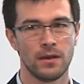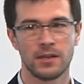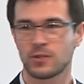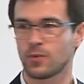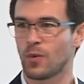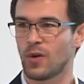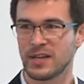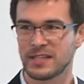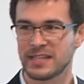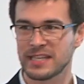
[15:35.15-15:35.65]

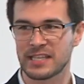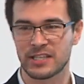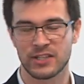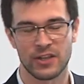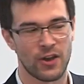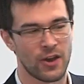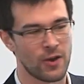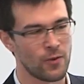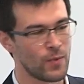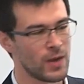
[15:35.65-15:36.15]
So why is this
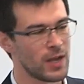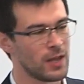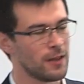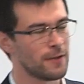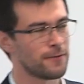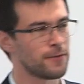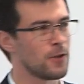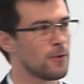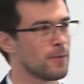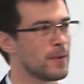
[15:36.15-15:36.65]
so?
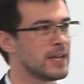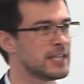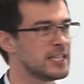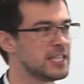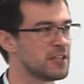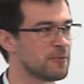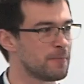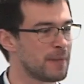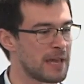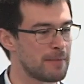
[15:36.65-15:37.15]
Well, a few
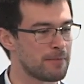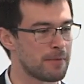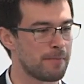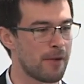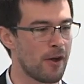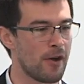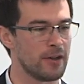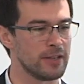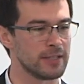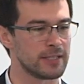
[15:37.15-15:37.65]
reasons have been
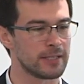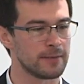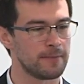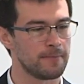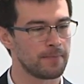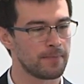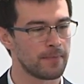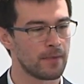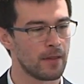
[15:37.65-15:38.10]
proposed.